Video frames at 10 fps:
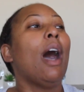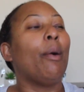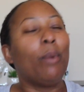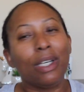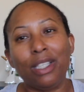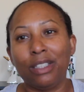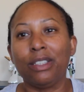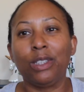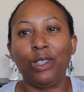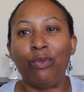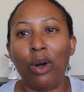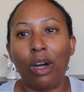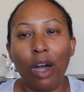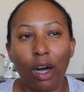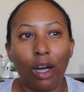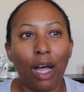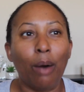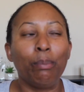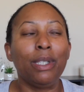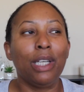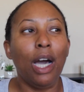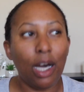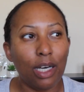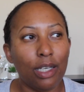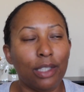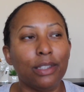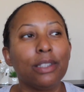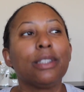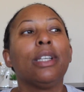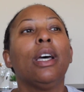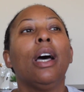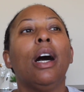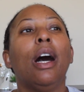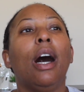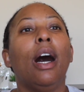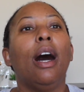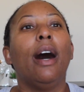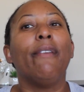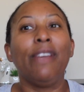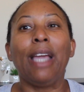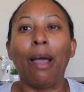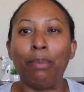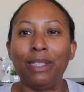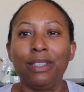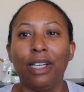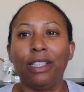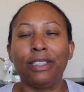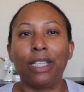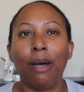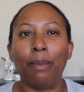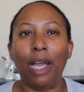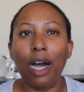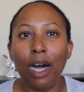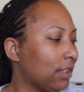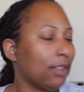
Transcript: I want to get this Sephora haul out because a VIB sale is coming up.